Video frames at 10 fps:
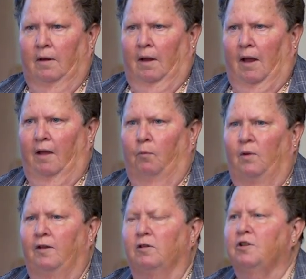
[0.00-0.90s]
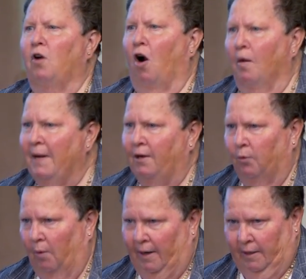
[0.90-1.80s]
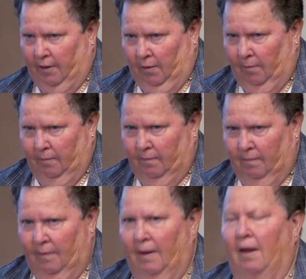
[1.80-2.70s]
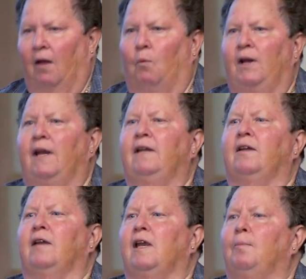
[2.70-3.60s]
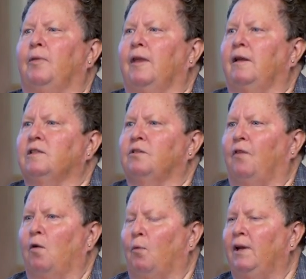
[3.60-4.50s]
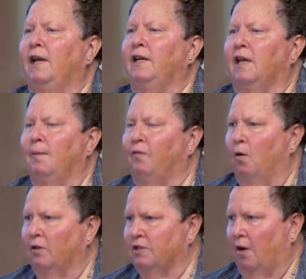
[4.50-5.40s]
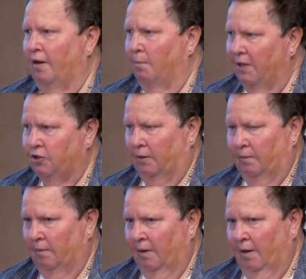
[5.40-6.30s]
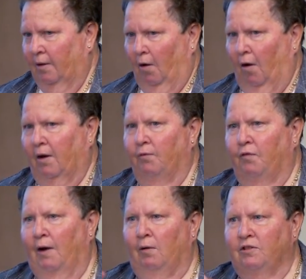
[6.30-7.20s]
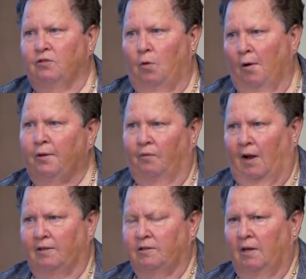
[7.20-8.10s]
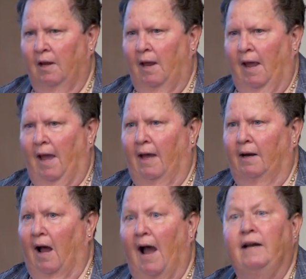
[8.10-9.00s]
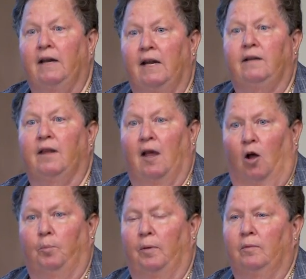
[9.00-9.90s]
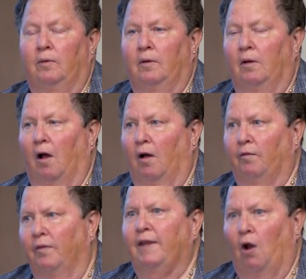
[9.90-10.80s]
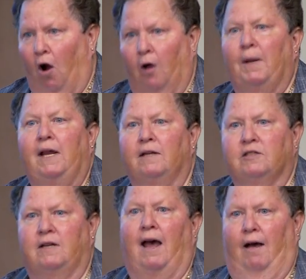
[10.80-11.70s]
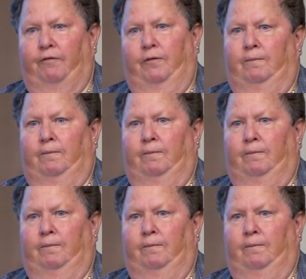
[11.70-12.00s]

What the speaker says: There is an army to run here. We need to keep focused on the mission. There are Confederates north of us, and I need the help of the Army staff.